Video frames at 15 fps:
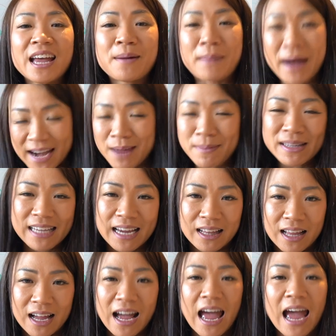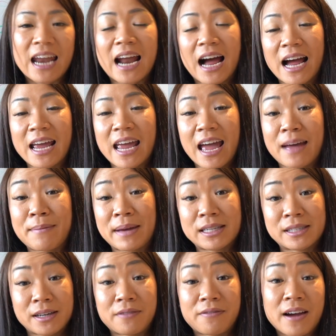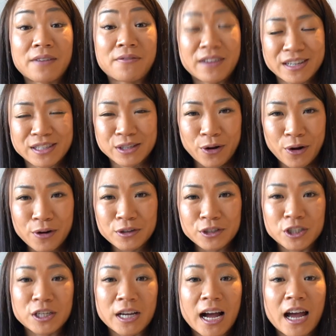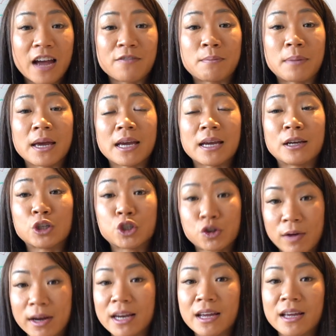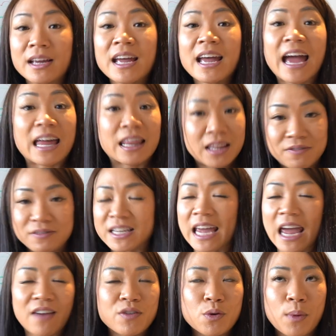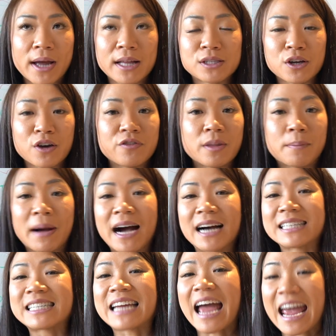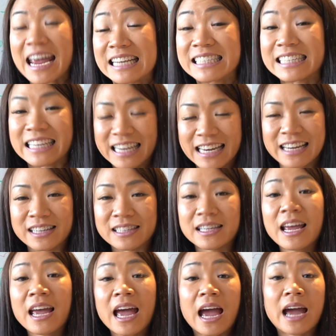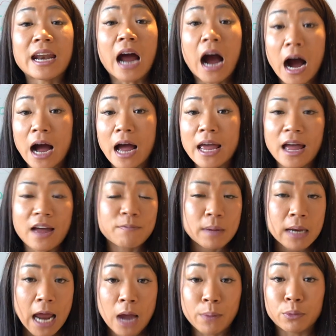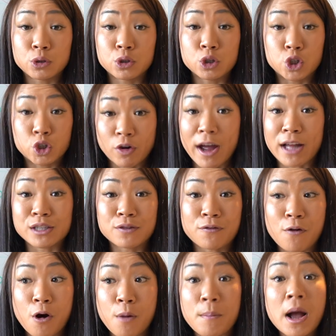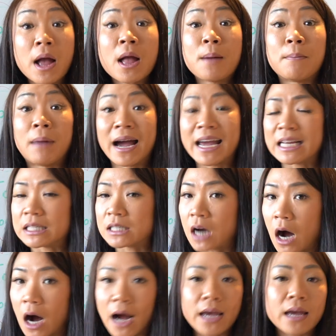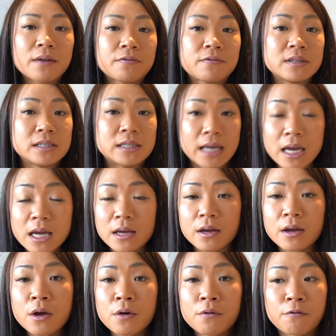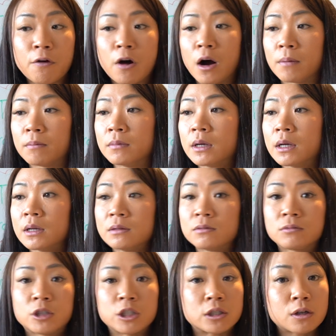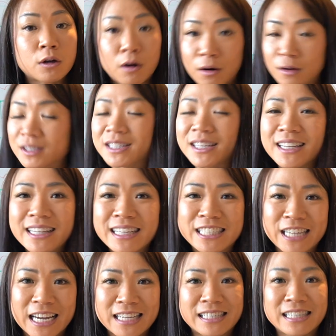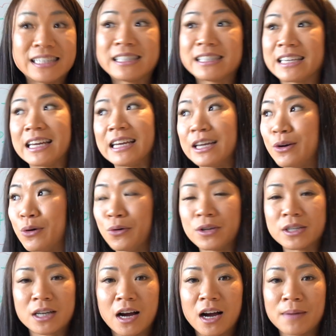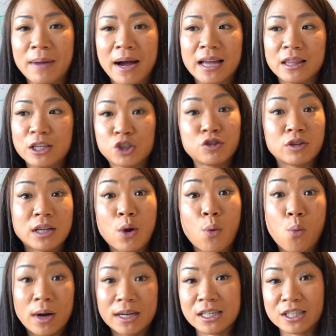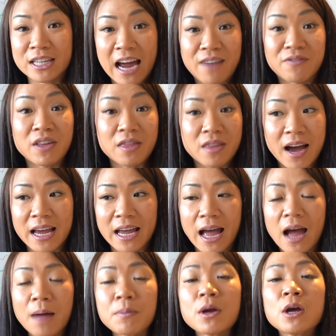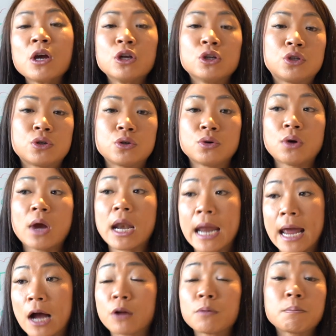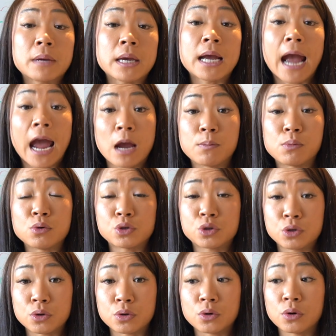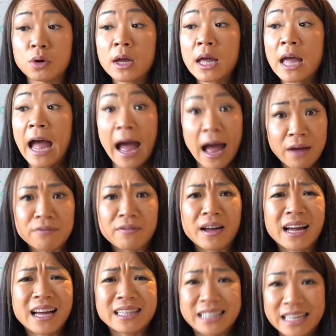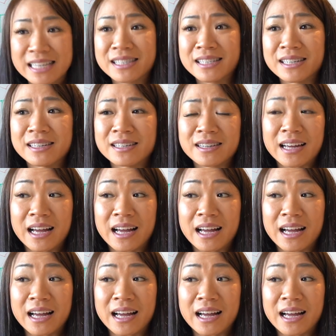My name is Ella and I am a certified fitness coach. I have been training and lifting heavy weights over the past 8 years, and I have been able to transform my entire physique from just constantly chasing skinny all the time. I literally wanted to have the thigh gap to now being able to have a decent